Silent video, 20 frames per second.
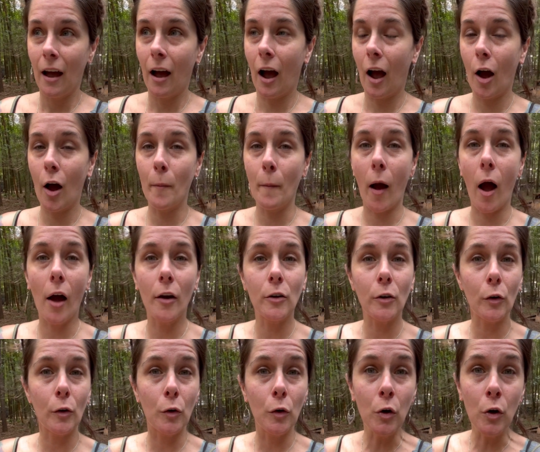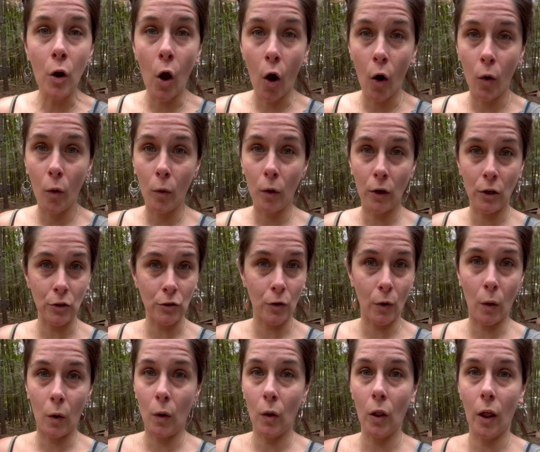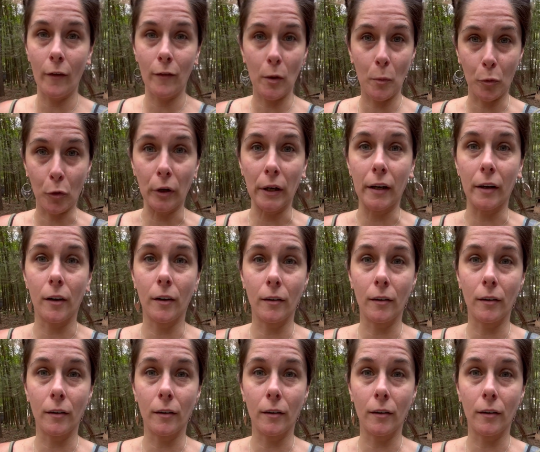under no control of the breeder.